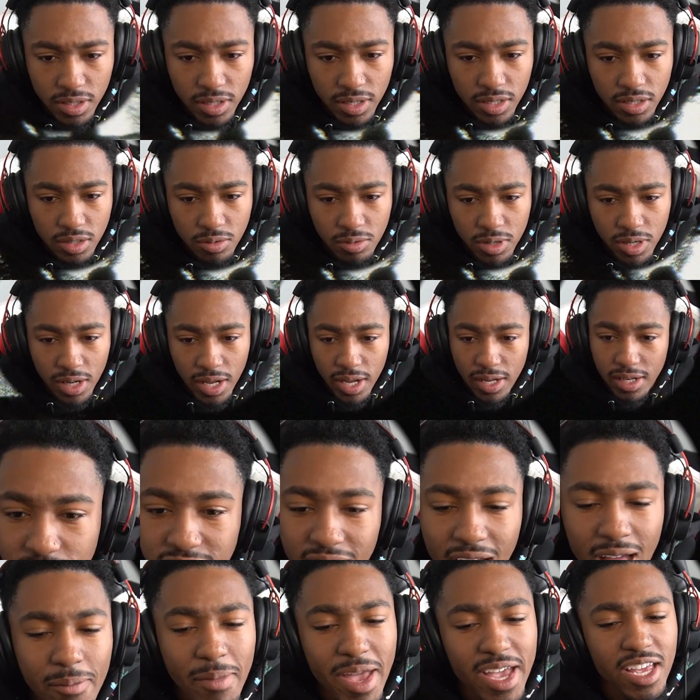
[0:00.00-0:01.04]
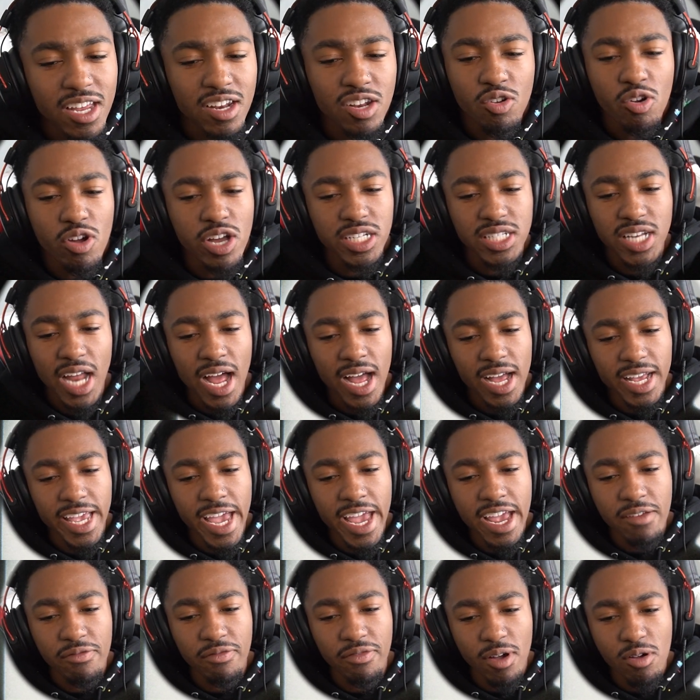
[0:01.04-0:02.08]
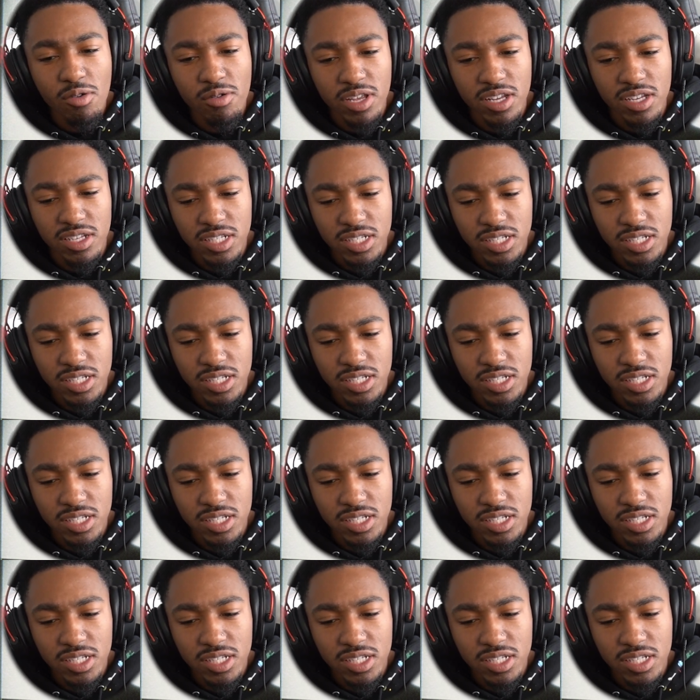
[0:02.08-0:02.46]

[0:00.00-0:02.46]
twin. Stop making noise. I can't focus.